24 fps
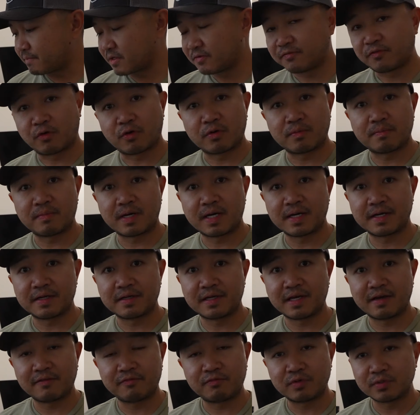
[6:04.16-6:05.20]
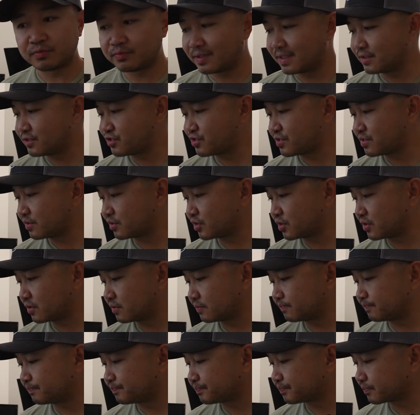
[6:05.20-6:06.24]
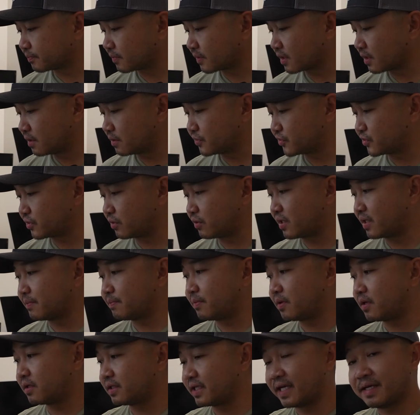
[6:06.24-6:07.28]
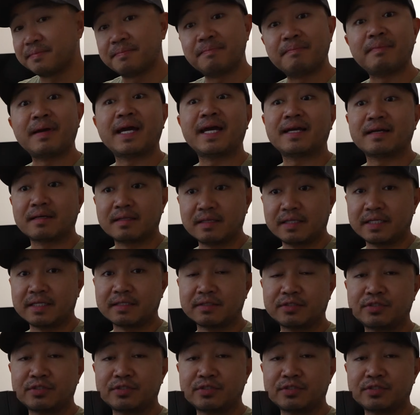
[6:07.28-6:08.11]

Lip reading: for my F1 races. So I bought a mag link.